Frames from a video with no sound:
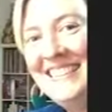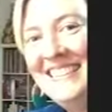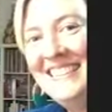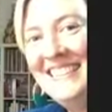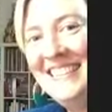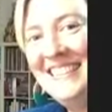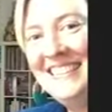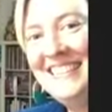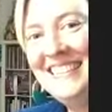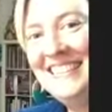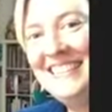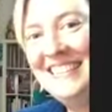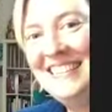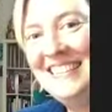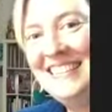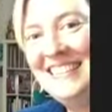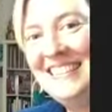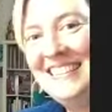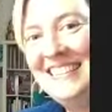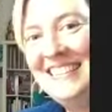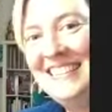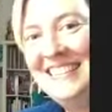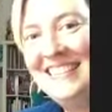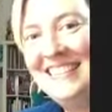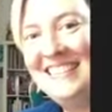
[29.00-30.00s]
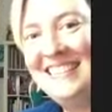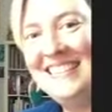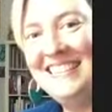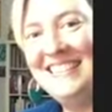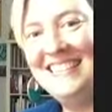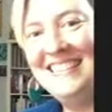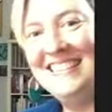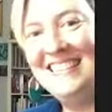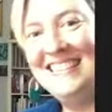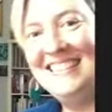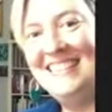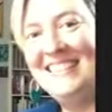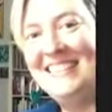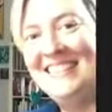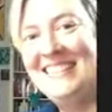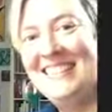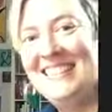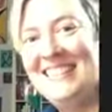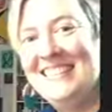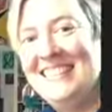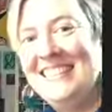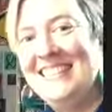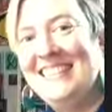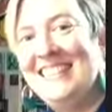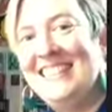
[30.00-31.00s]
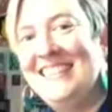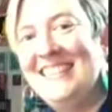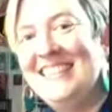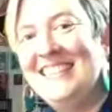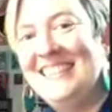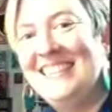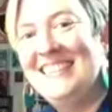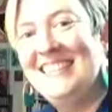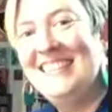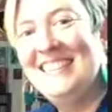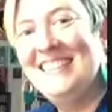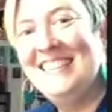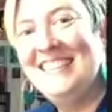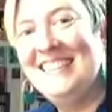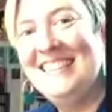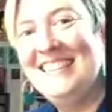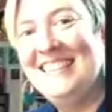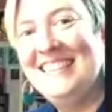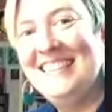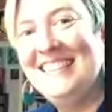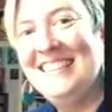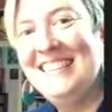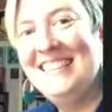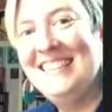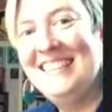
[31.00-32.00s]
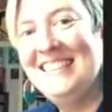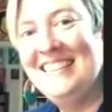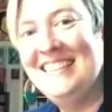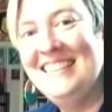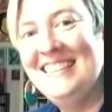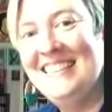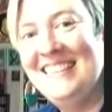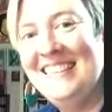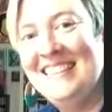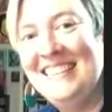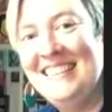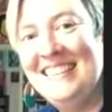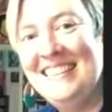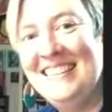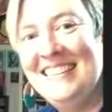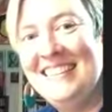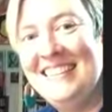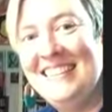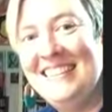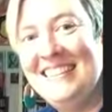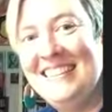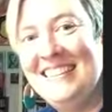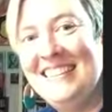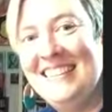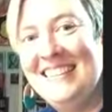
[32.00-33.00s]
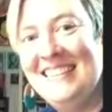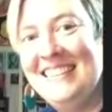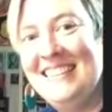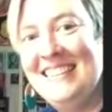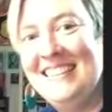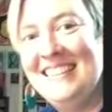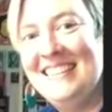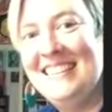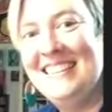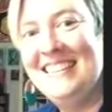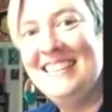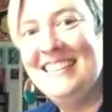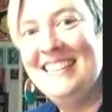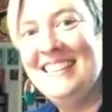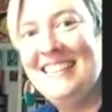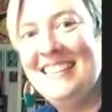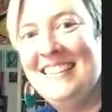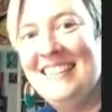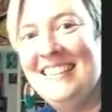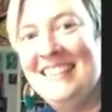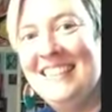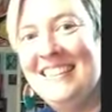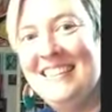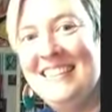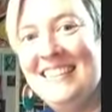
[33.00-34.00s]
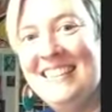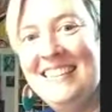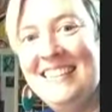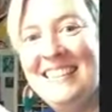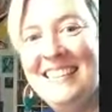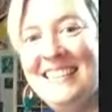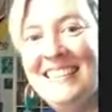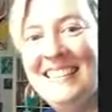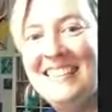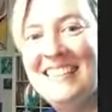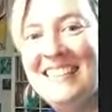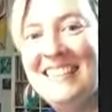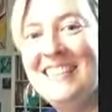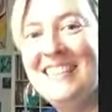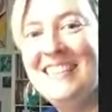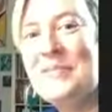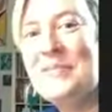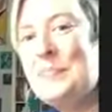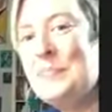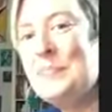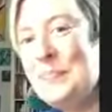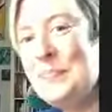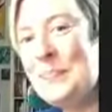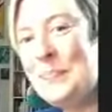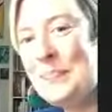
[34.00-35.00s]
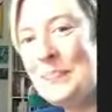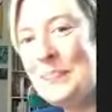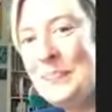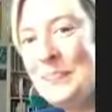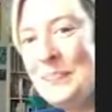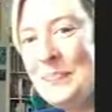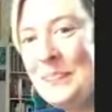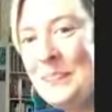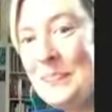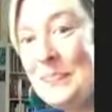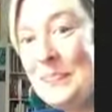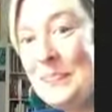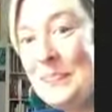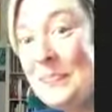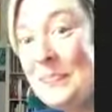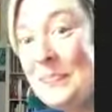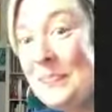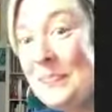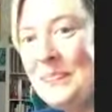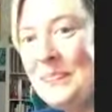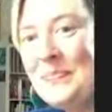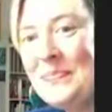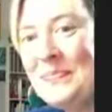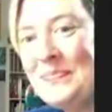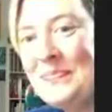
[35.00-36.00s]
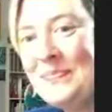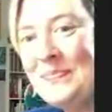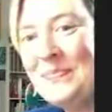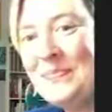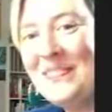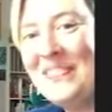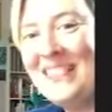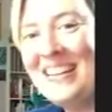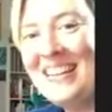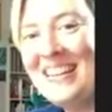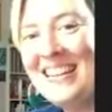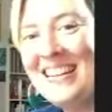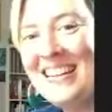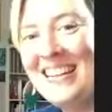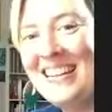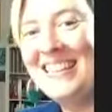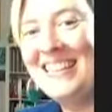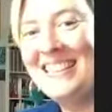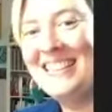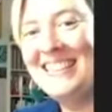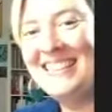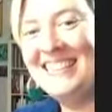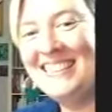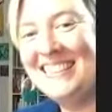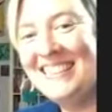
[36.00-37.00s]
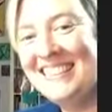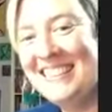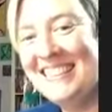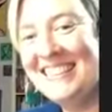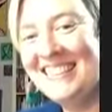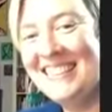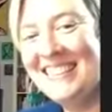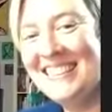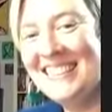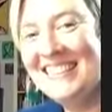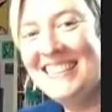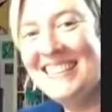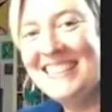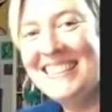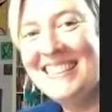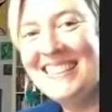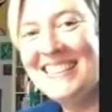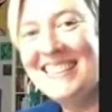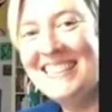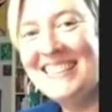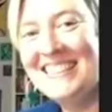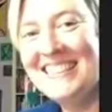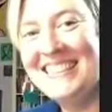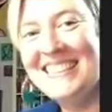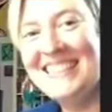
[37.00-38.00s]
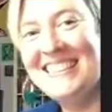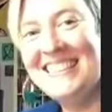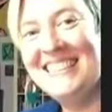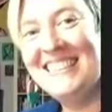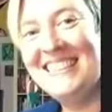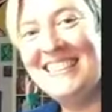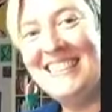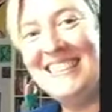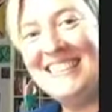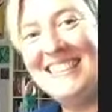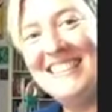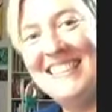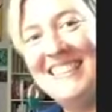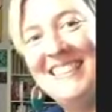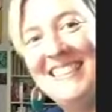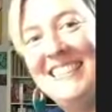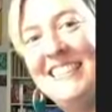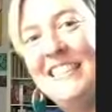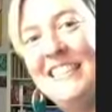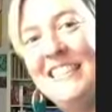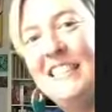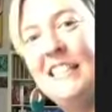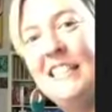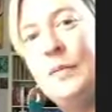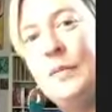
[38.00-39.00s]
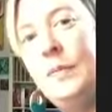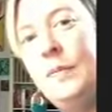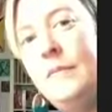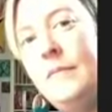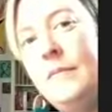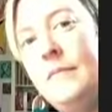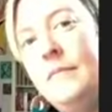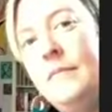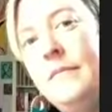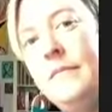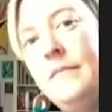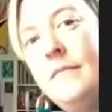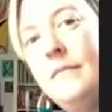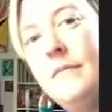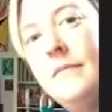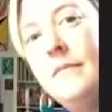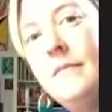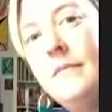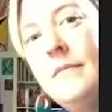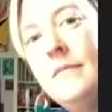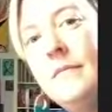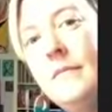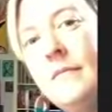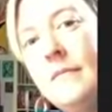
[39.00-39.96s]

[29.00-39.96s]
Hey, well, hi, everybody. I just want to say a big thank you to the Minnesota Watercolor Society for inviting us to spend a little time with you and go through